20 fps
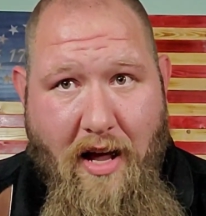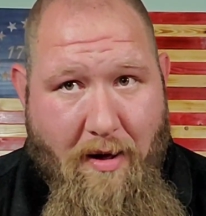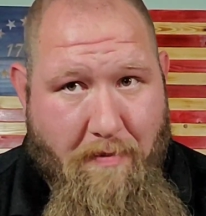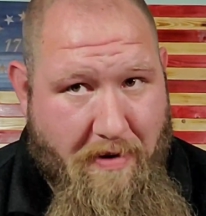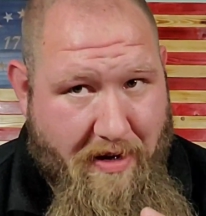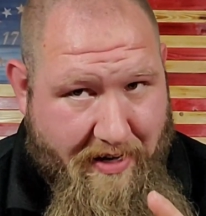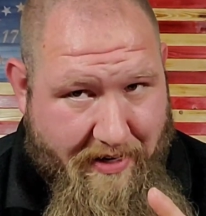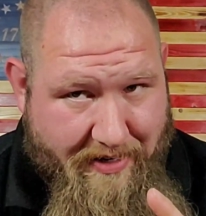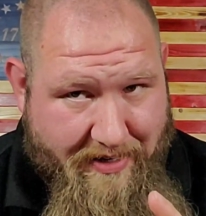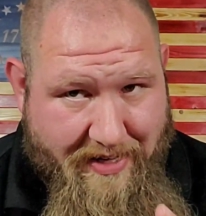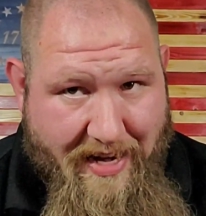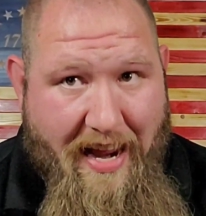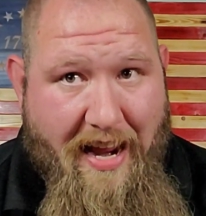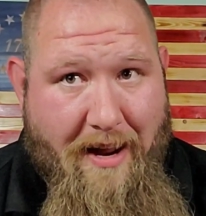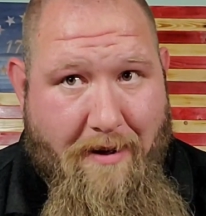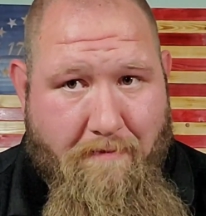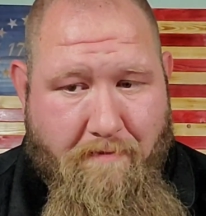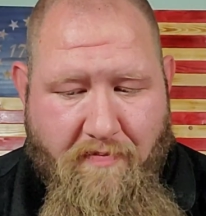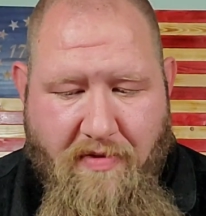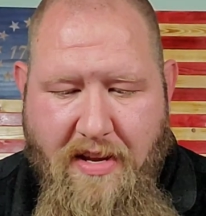I mean,
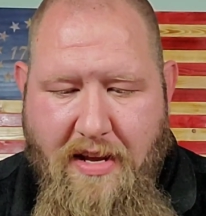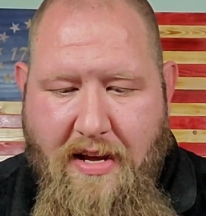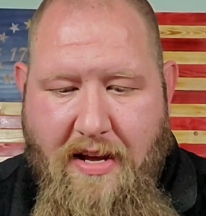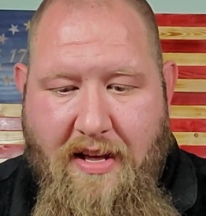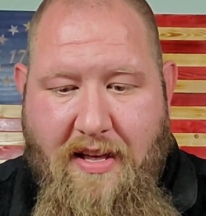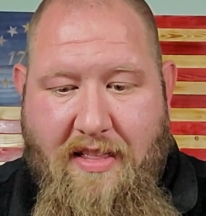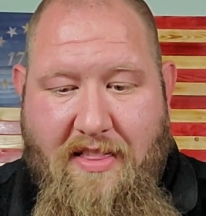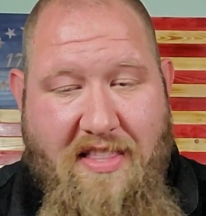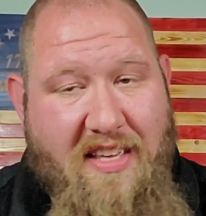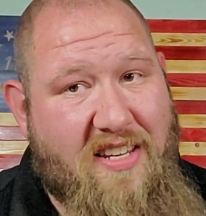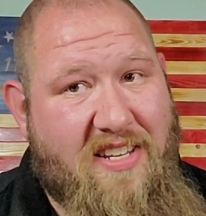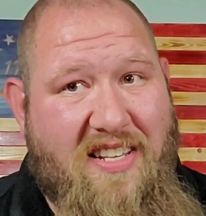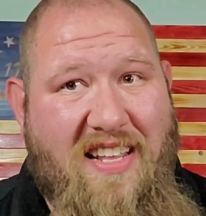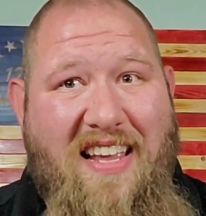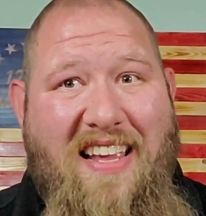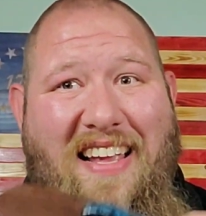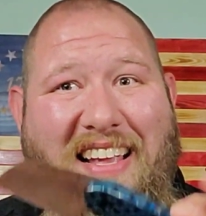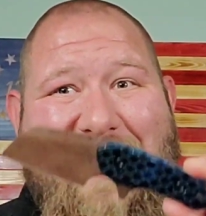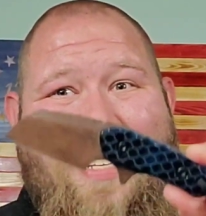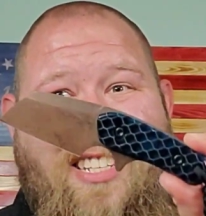damn. This
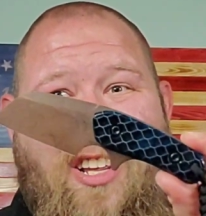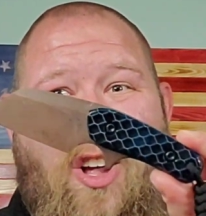thing